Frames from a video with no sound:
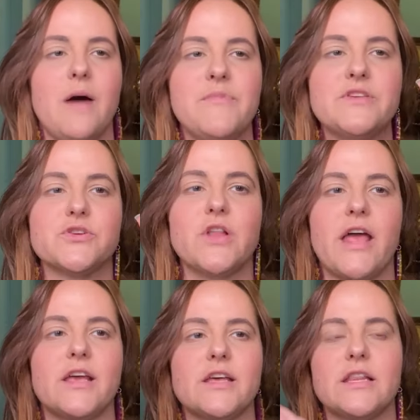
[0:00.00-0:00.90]
These are
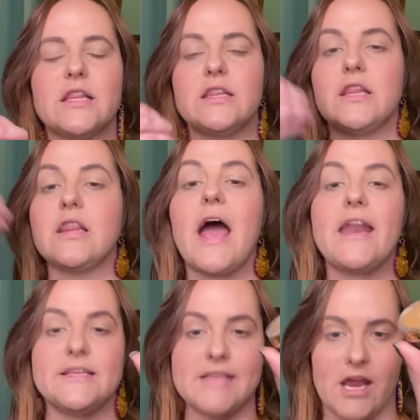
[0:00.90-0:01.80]
like
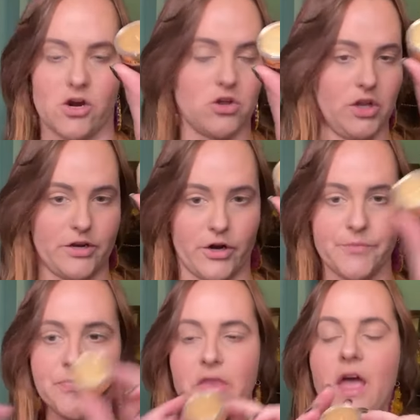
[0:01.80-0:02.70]
light as air glitter.